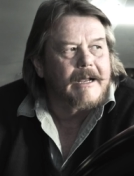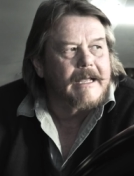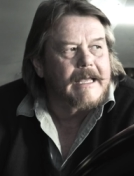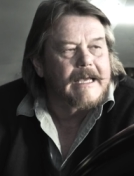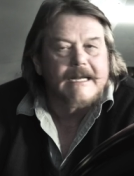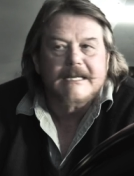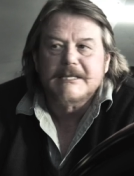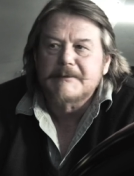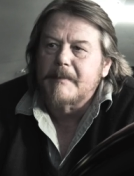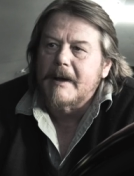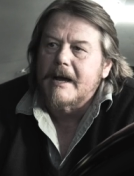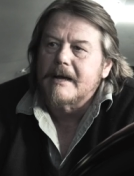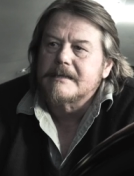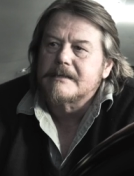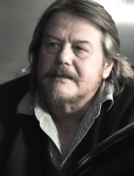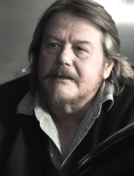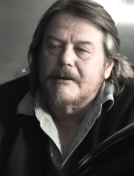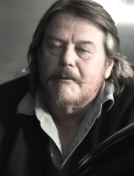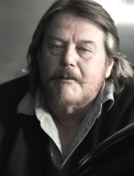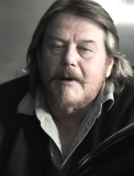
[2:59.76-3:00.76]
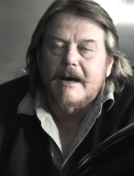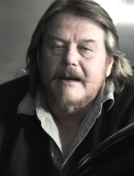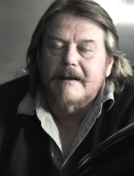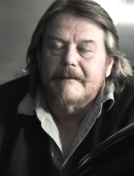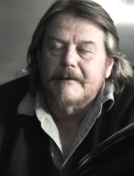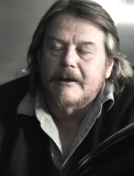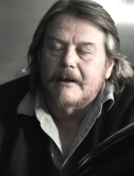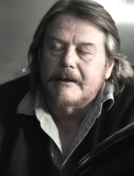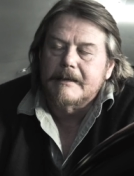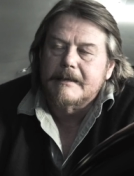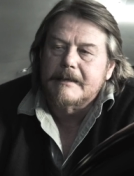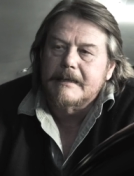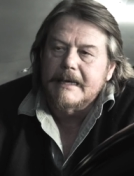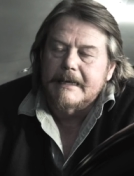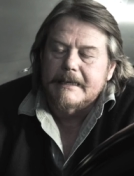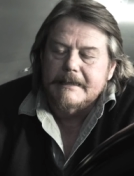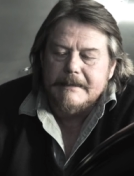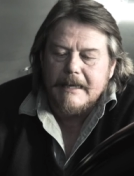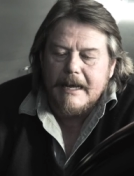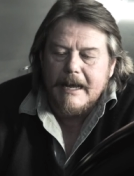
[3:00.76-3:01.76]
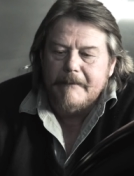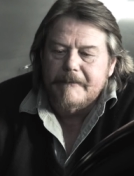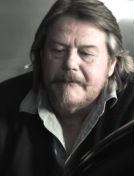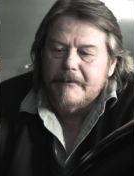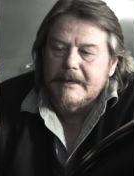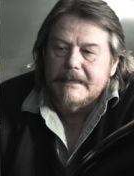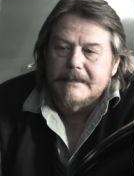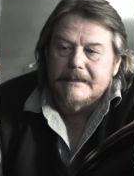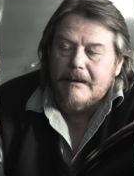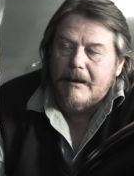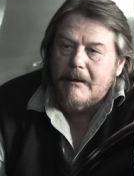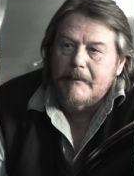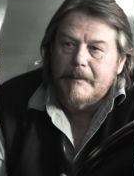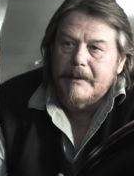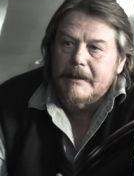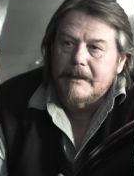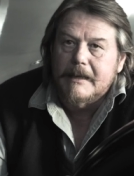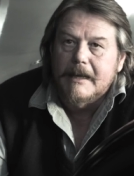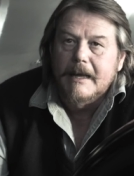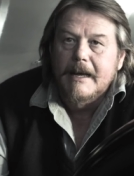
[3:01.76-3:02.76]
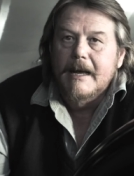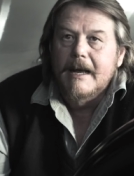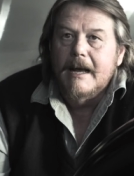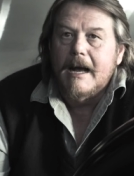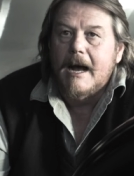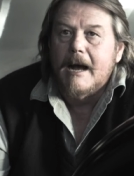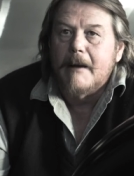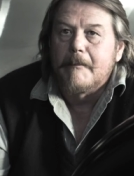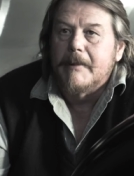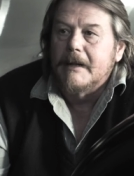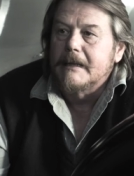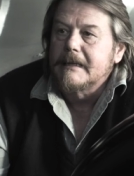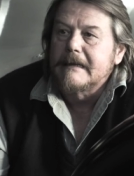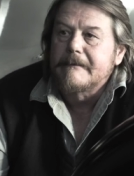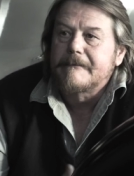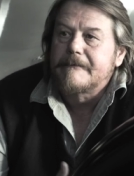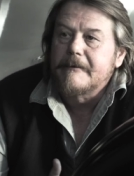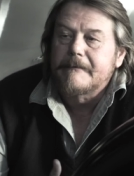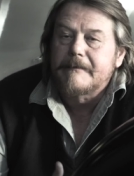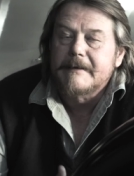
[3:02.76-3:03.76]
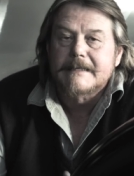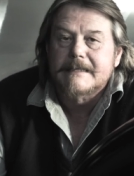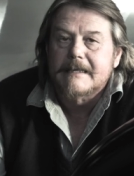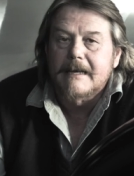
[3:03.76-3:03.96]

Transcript: get exposed to quite a lot of things. Uh, for example, uh, building foofy